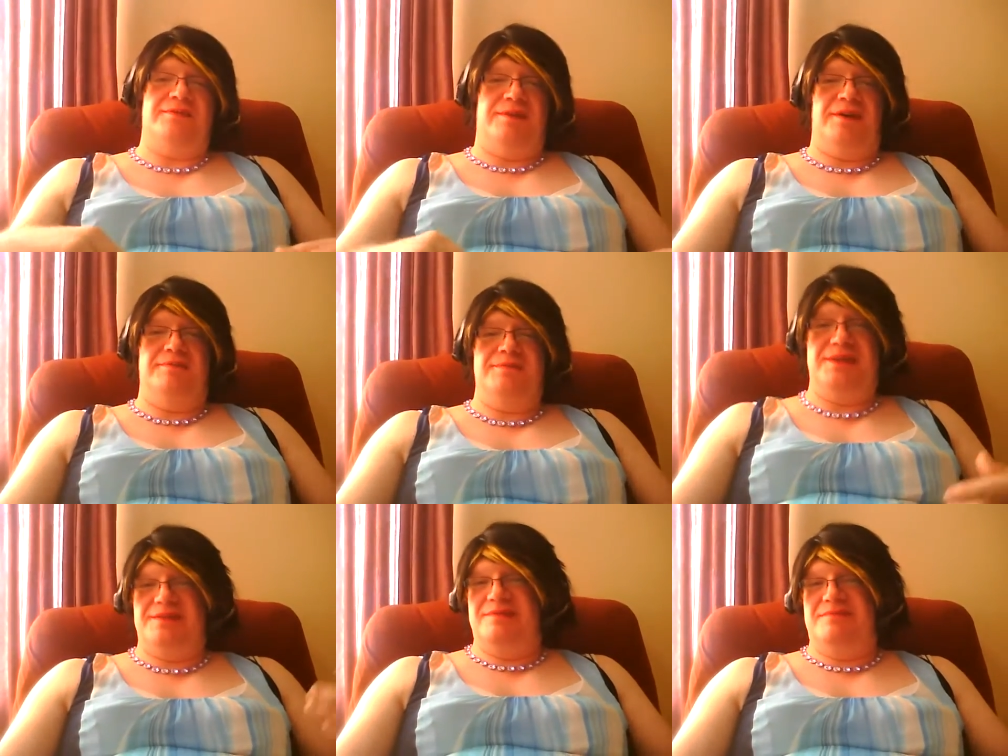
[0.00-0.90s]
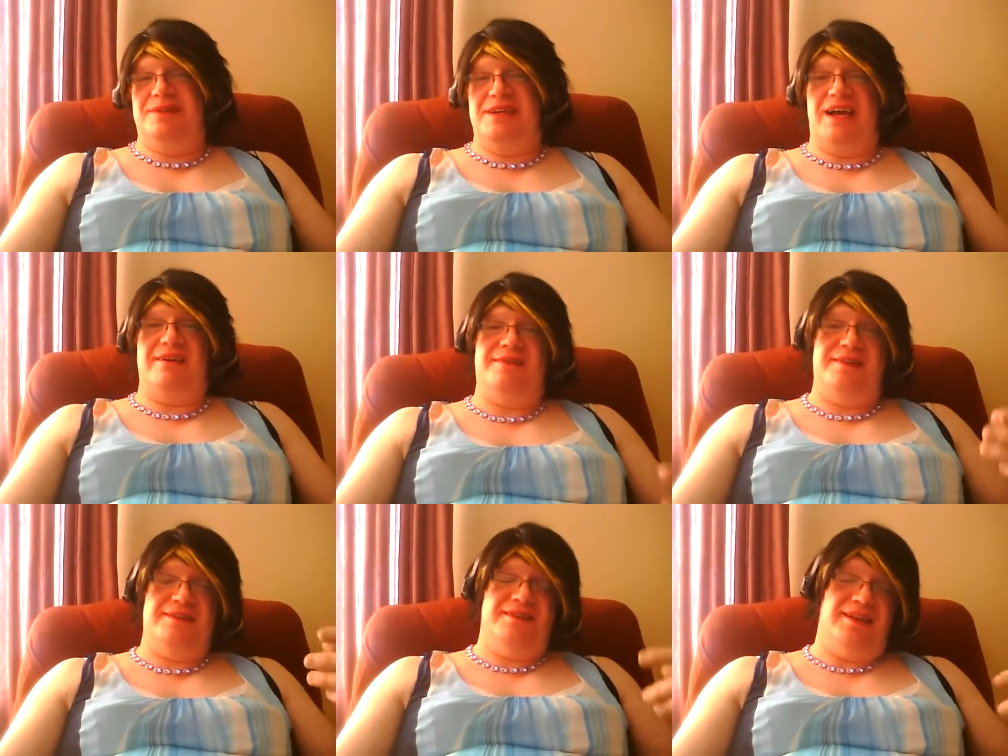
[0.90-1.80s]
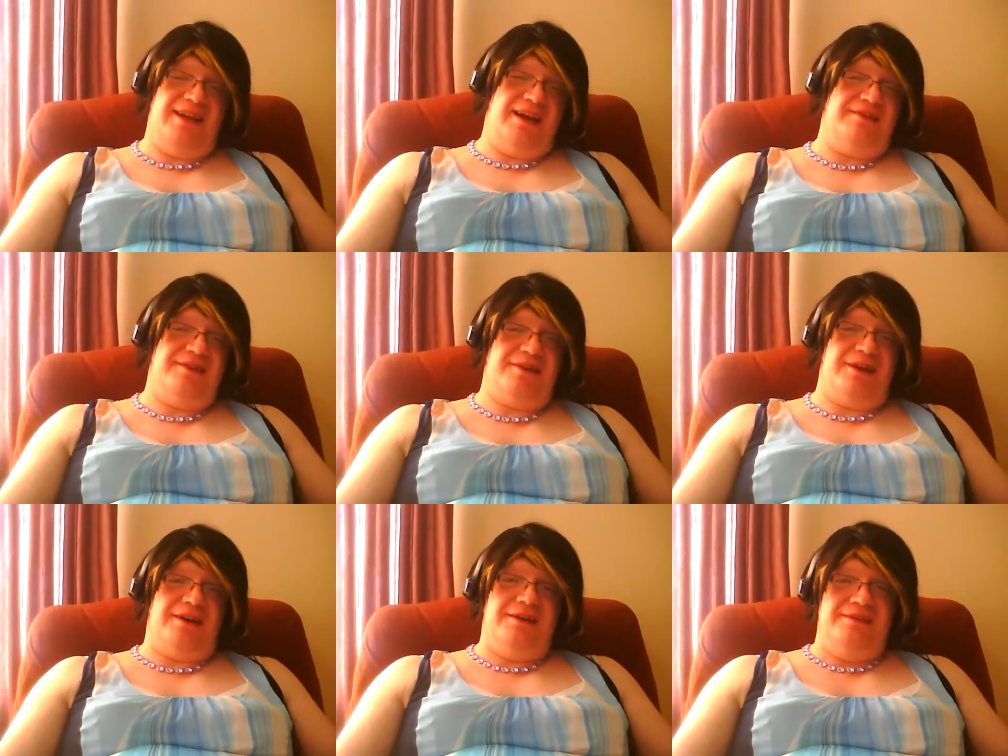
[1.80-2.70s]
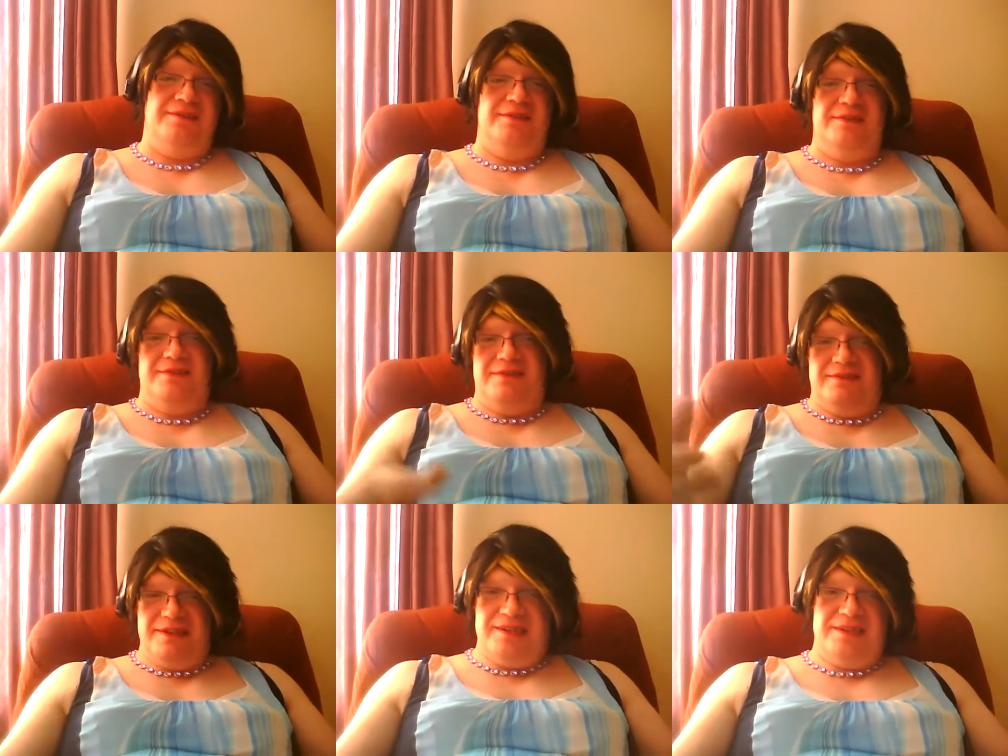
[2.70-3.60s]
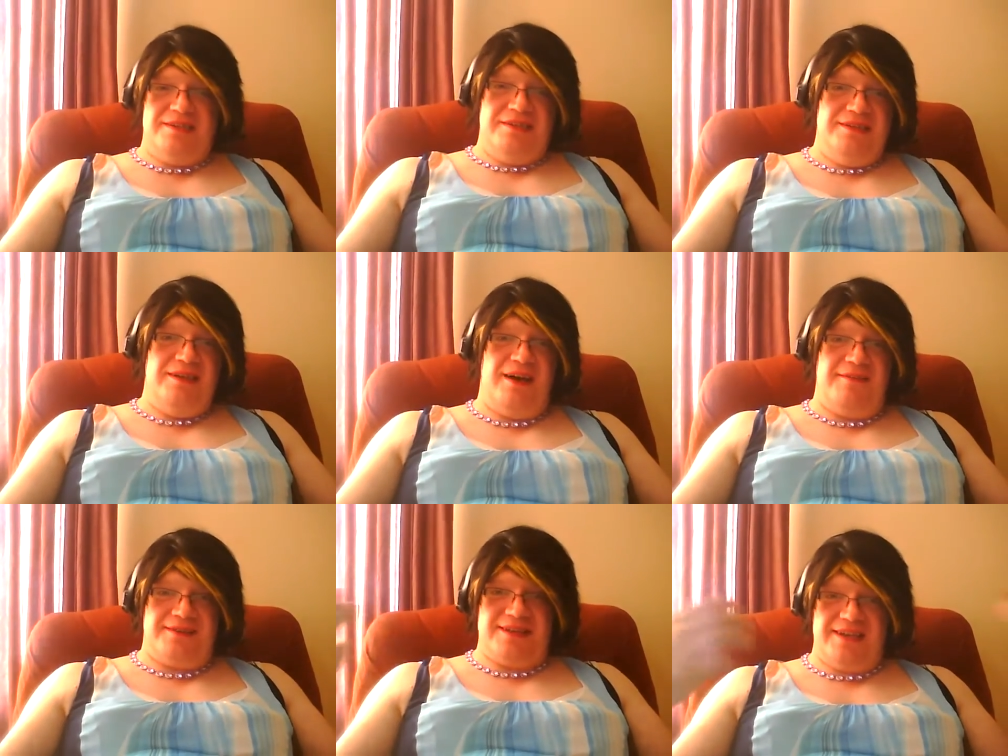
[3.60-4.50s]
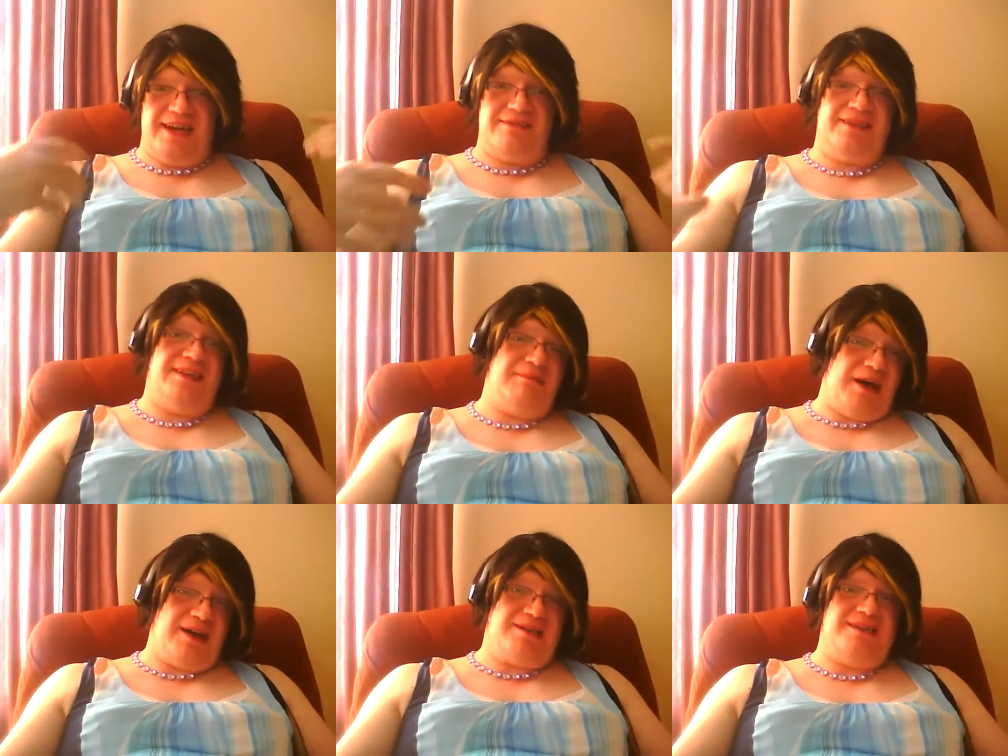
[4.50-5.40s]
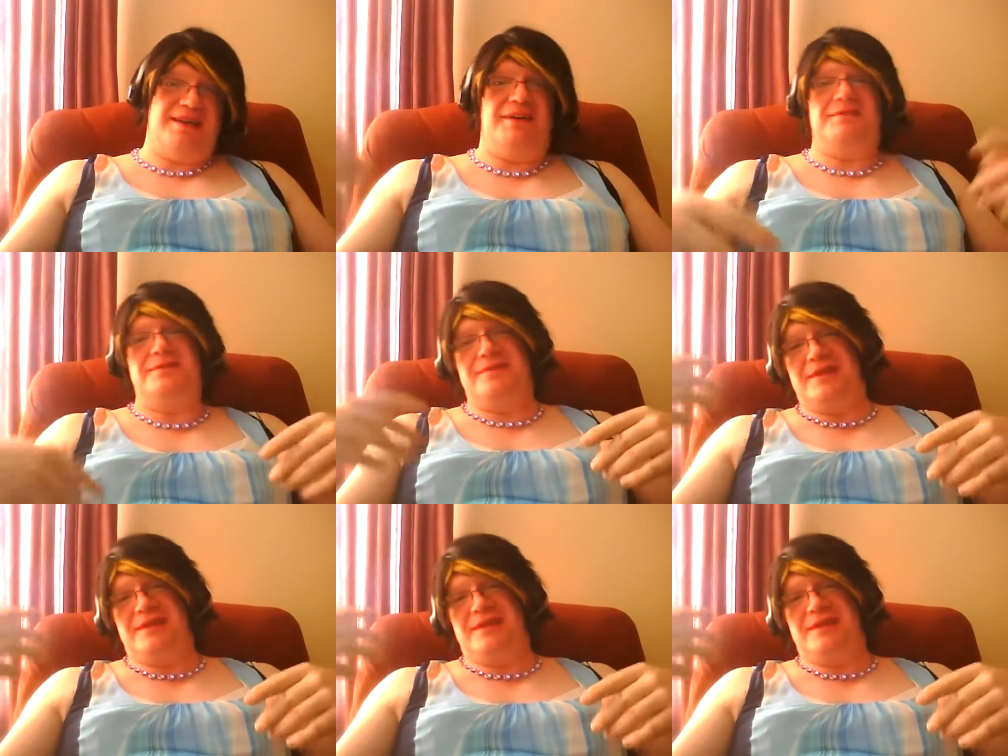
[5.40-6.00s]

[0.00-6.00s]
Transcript: one of them because well, you have to clean out the truck. Well, obviously you have to get the boxes out for to